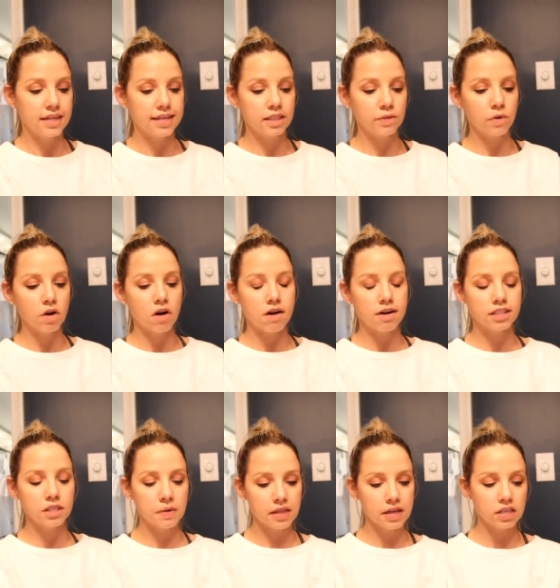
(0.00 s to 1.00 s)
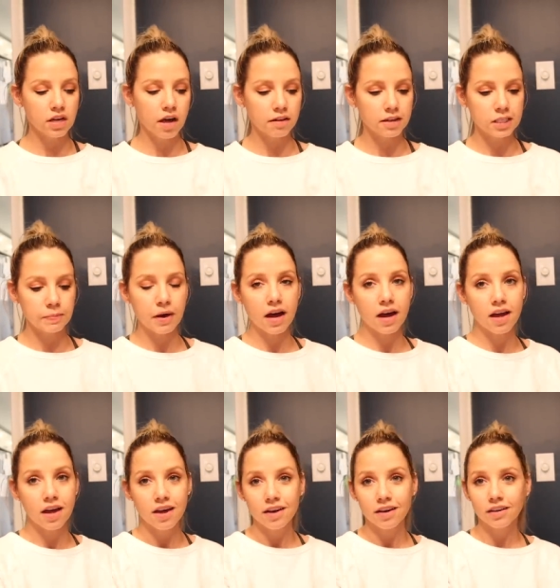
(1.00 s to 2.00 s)
these were also in the dollar spot.
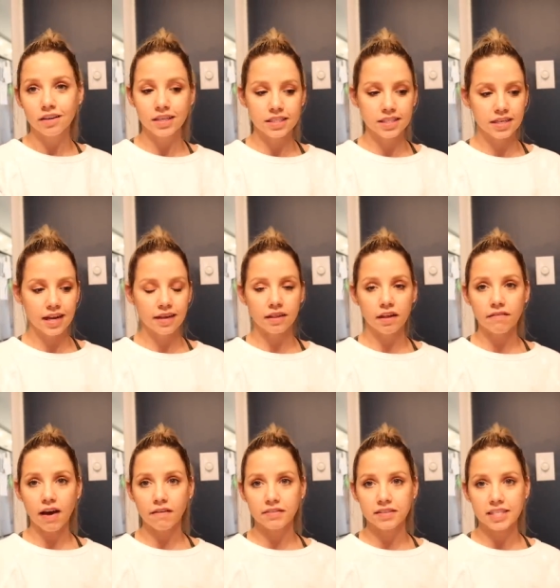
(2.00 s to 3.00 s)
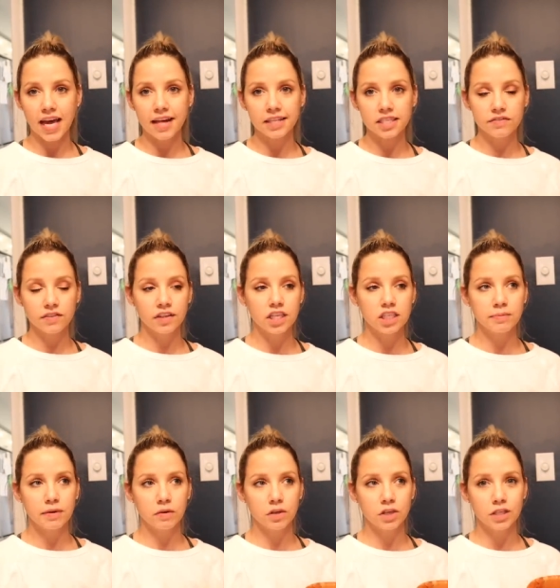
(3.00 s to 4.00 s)
Chris and I love having salads for lunch,
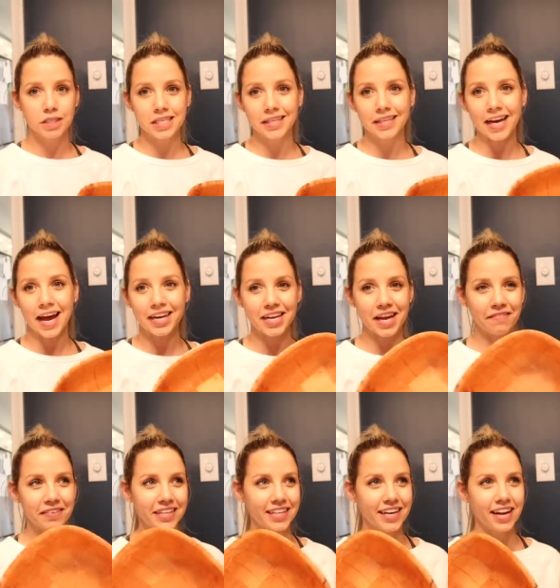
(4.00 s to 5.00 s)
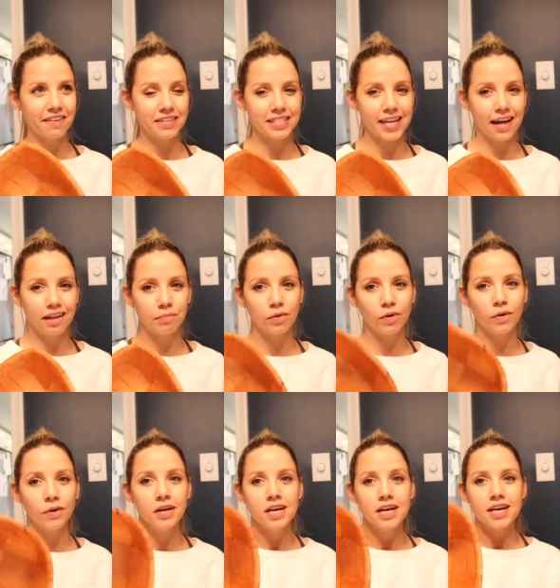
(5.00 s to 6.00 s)
but you see, like, I never eat out of a salad
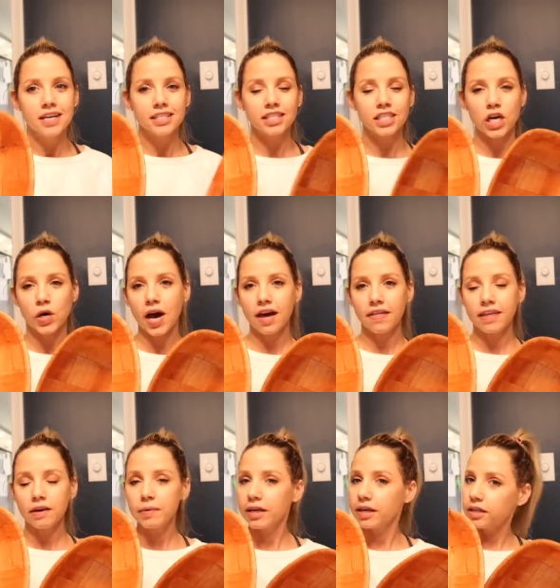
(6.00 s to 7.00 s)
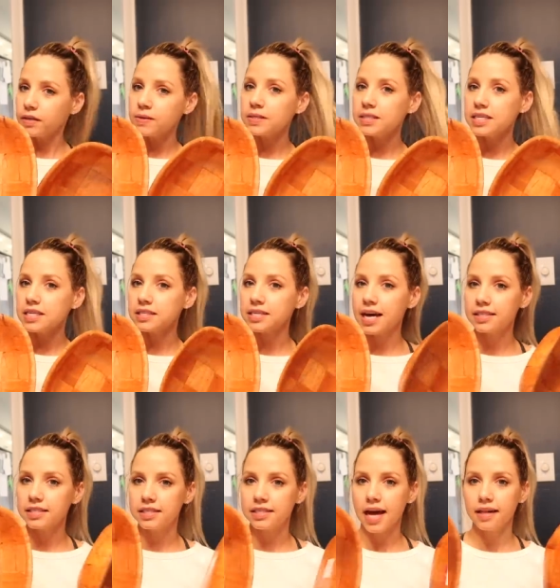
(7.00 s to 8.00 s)
bowl. So I think we could use these
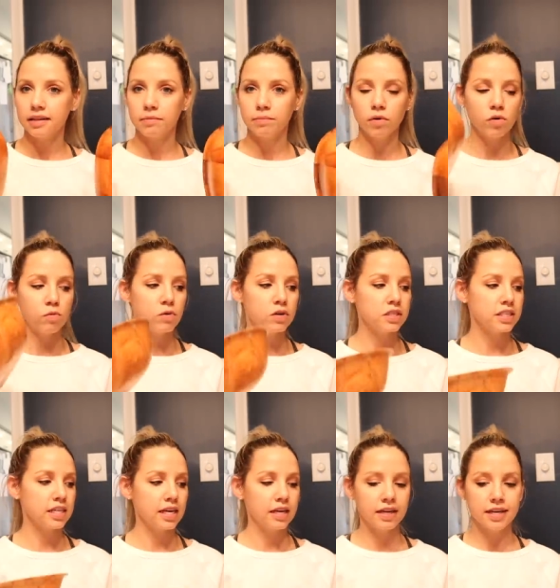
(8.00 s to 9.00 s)
as a salad bowl, we'll see,